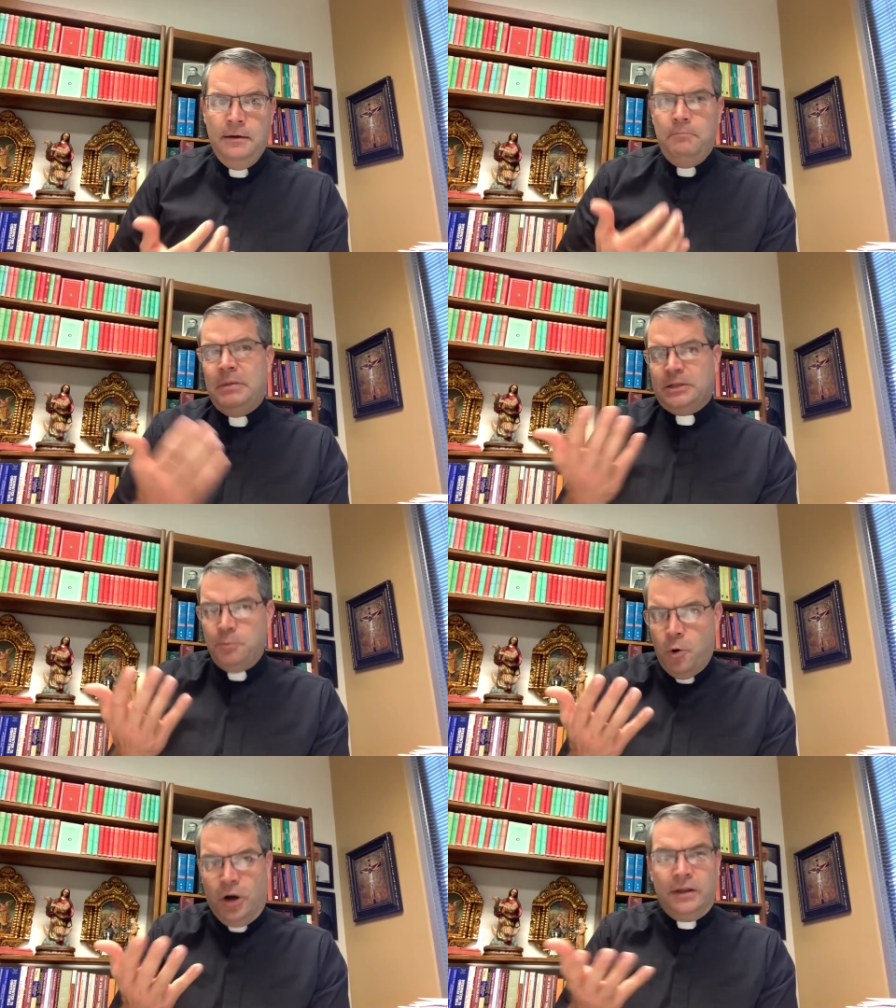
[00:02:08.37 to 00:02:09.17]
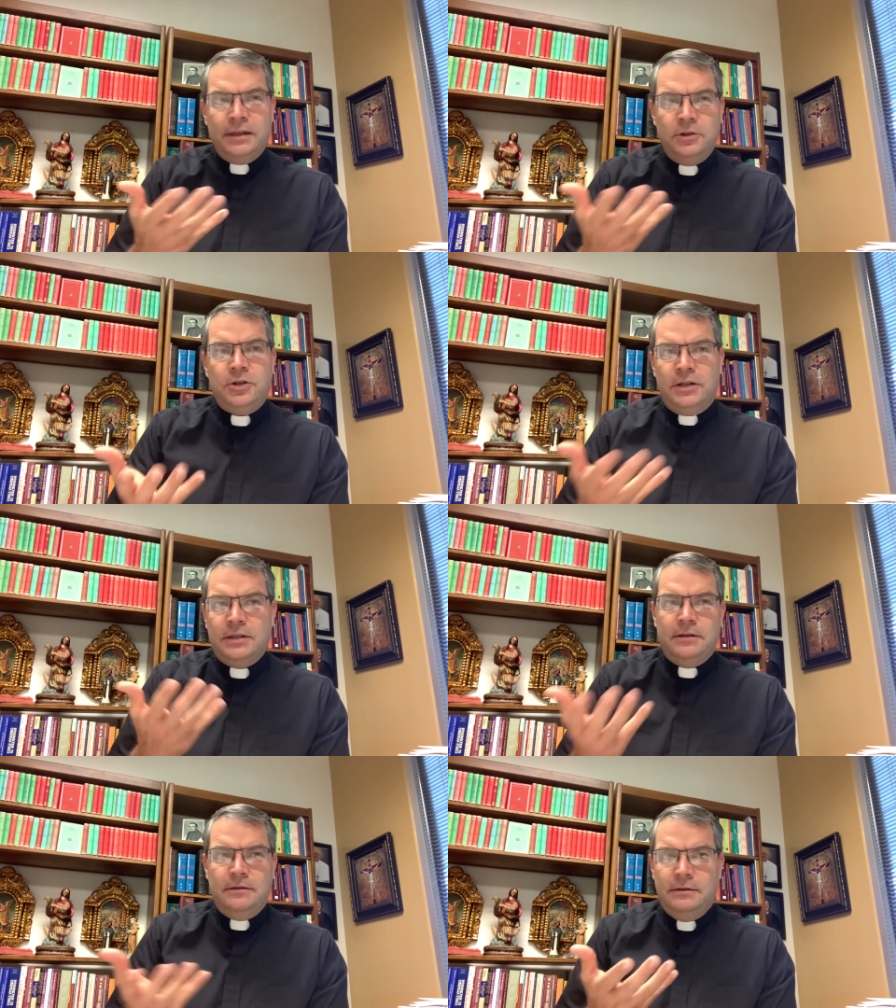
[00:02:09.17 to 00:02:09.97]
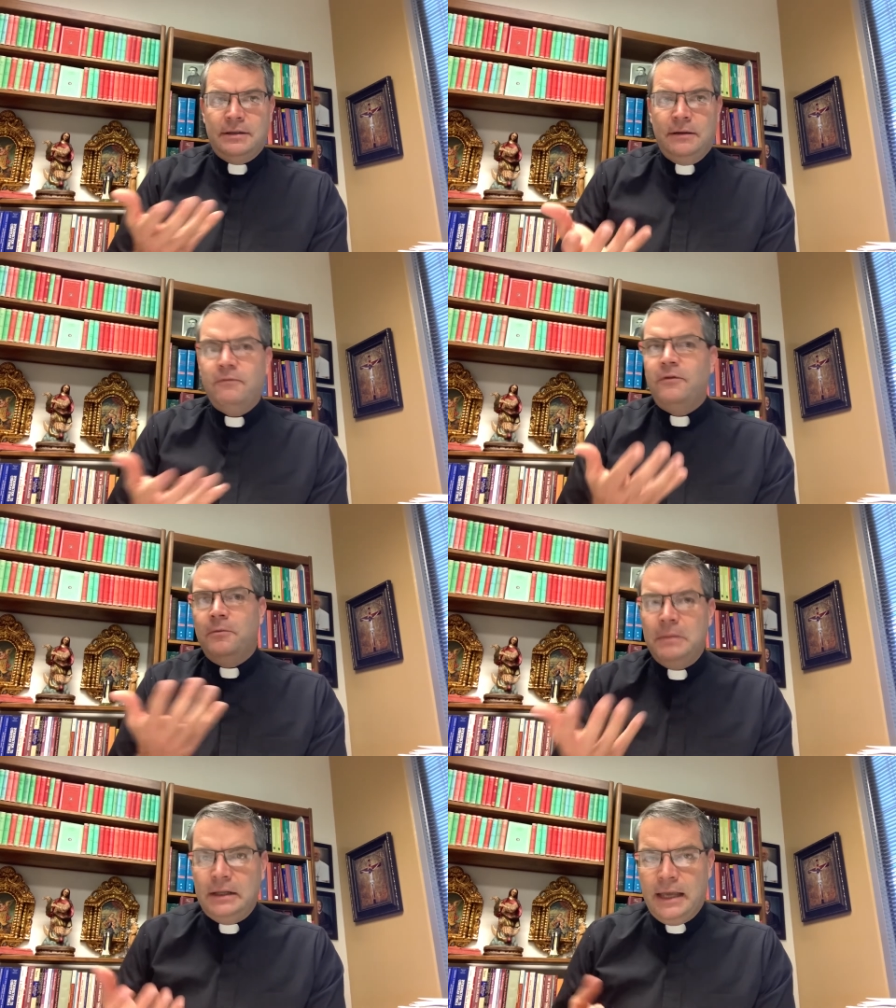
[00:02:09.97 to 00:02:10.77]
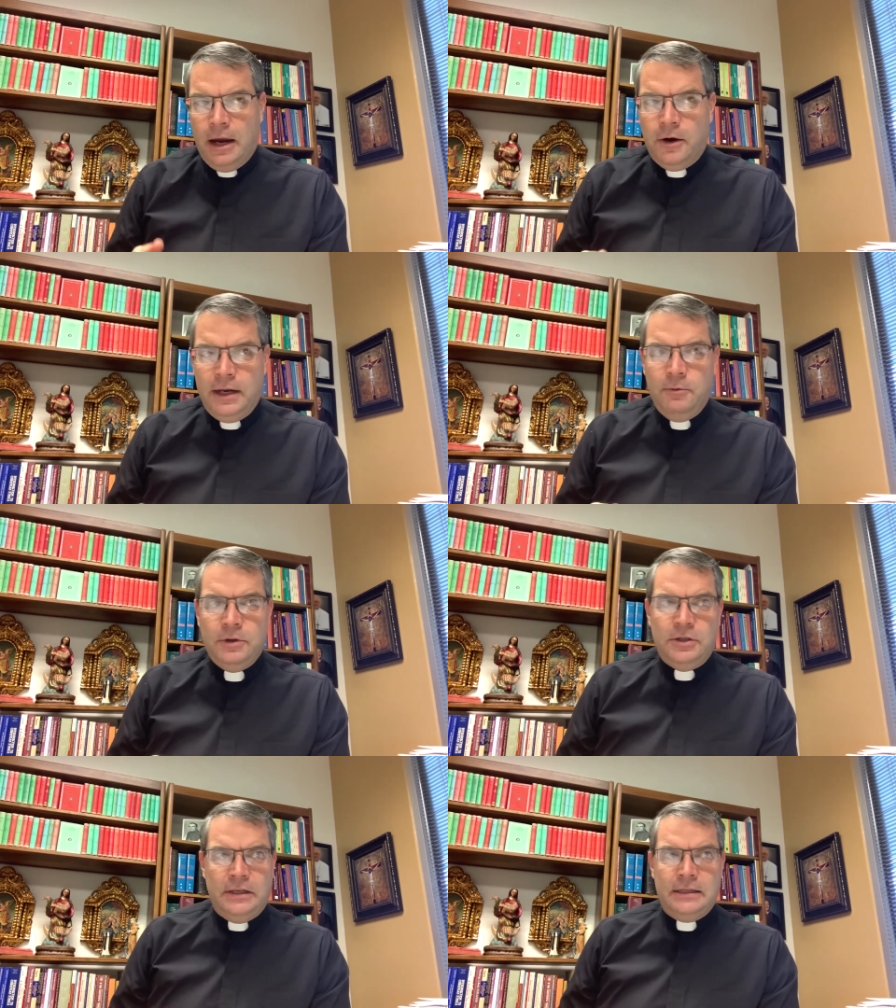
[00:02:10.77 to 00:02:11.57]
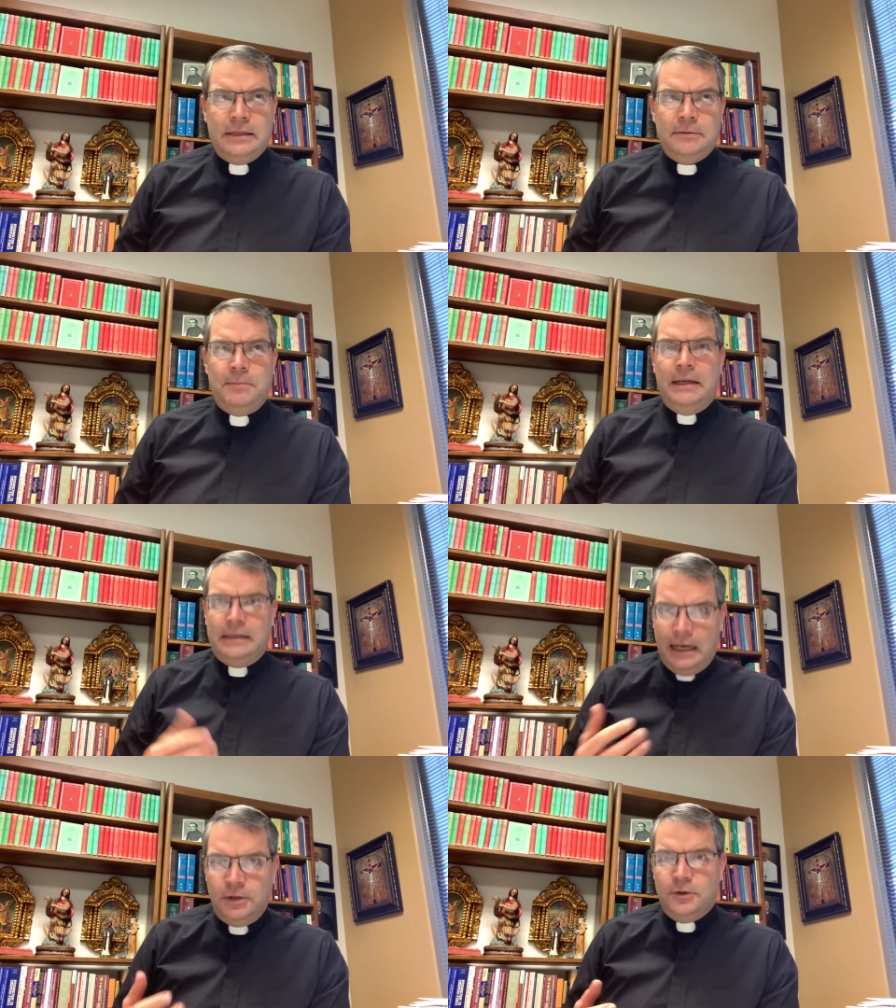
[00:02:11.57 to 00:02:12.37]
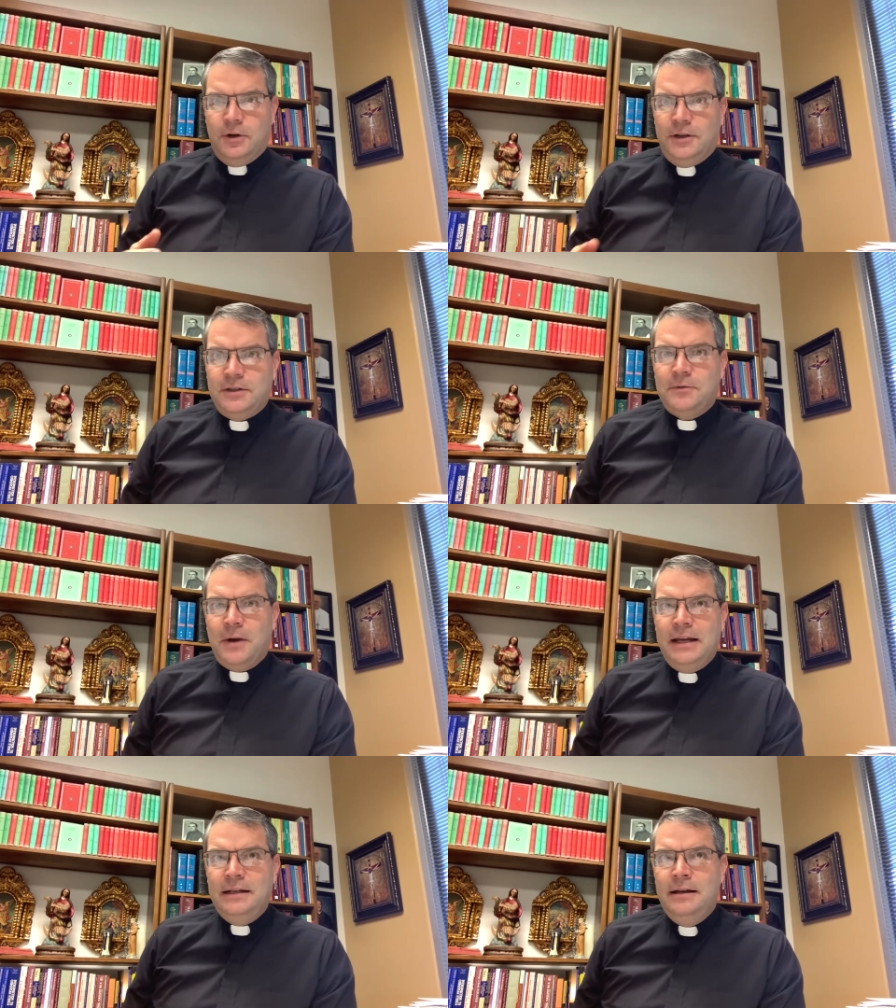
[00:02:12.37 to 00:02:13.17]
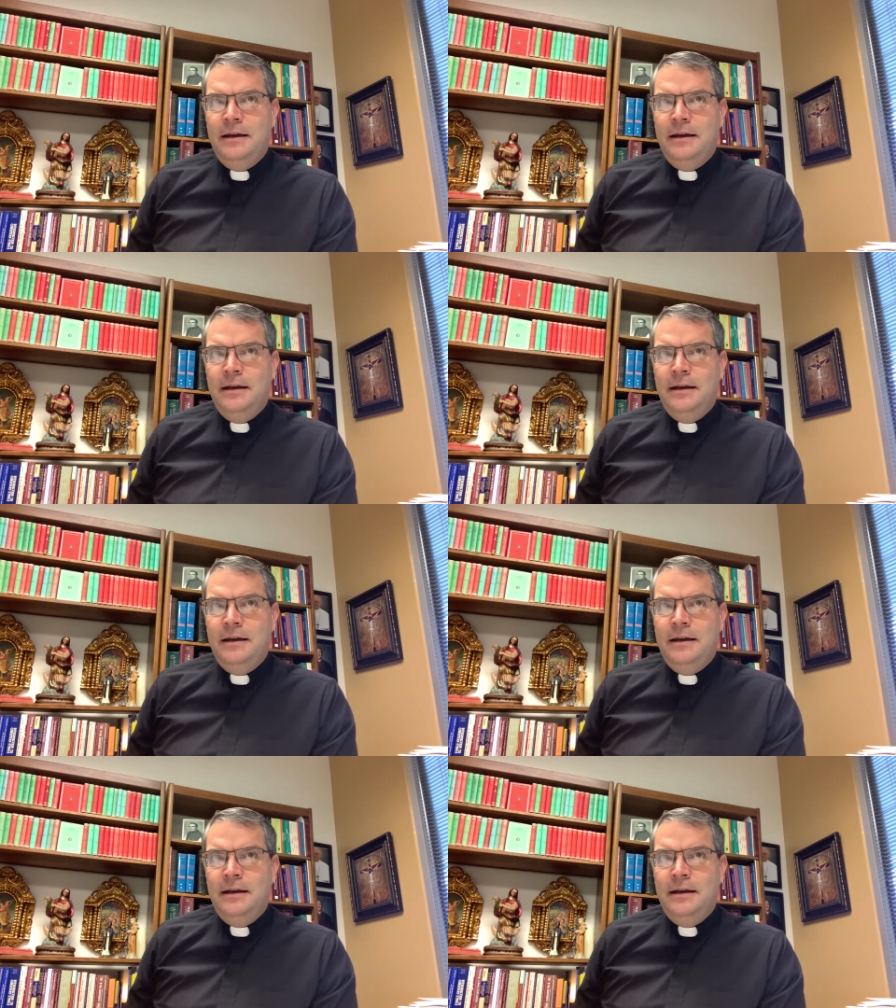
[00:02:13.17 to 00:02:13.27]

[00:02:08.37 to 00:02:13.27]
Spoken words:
much more than just some familiarity with Jesus being dangerous, right?